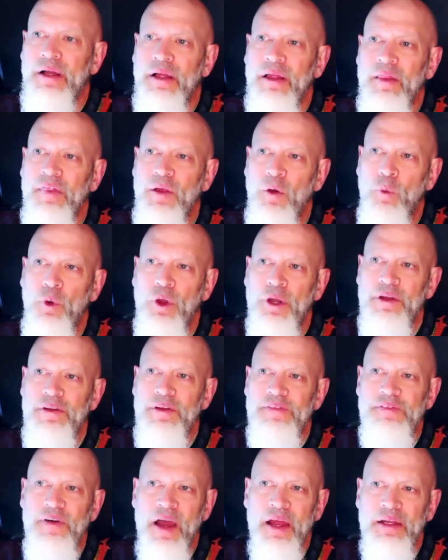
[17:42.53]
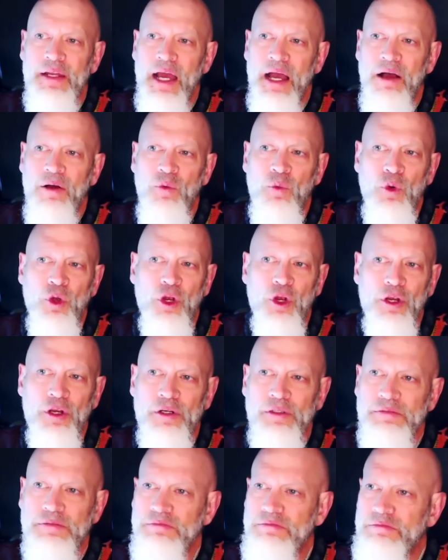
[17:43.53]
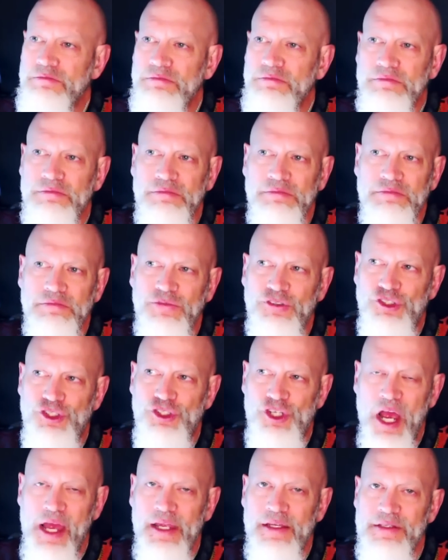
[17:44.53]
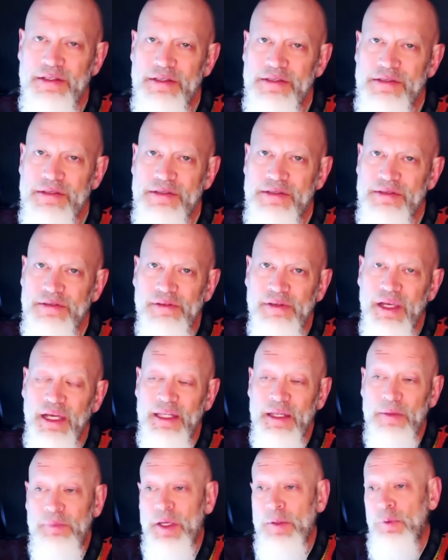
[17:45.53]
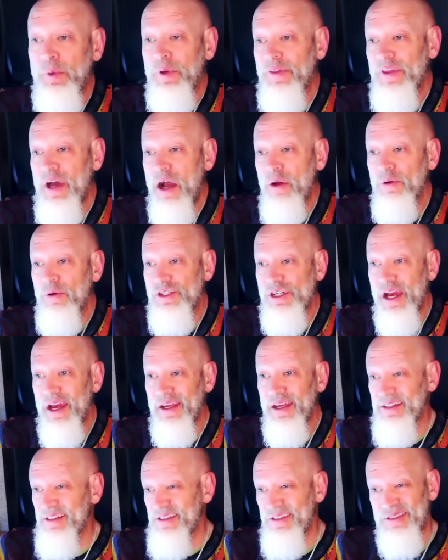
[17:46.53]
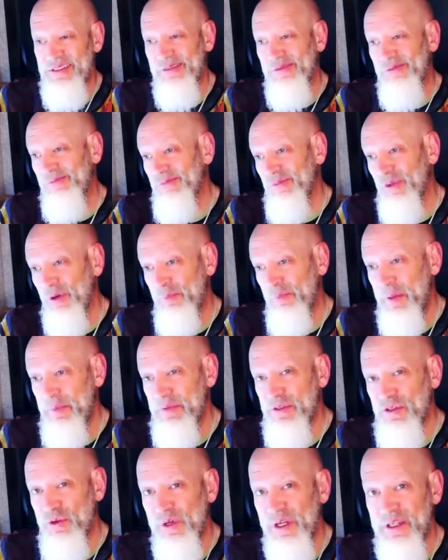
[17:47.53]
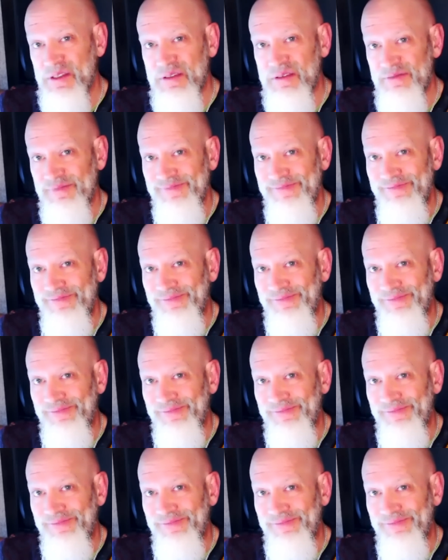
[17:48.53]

that we're going to find out were giants. And that people we thought were giants were pipsqueaks.